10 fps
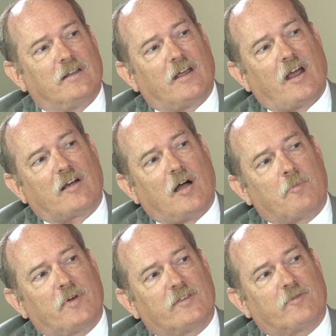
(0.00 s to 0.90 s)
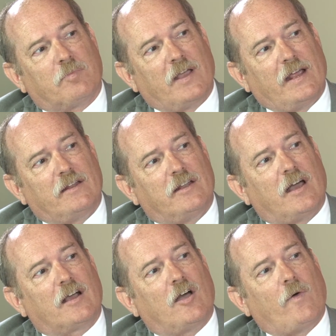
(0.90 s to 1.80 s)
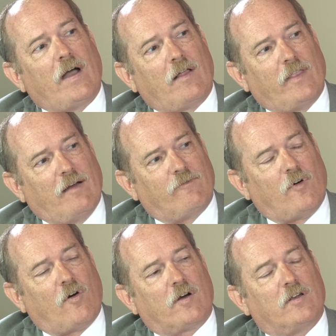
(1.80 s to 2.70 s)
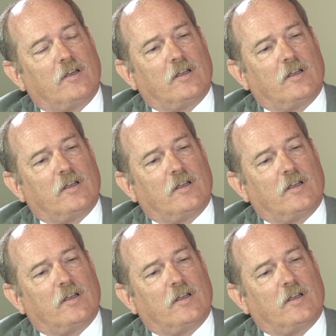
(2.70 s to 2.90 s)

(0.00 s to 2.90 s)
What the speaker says: our comprehensive plan did not go out that far.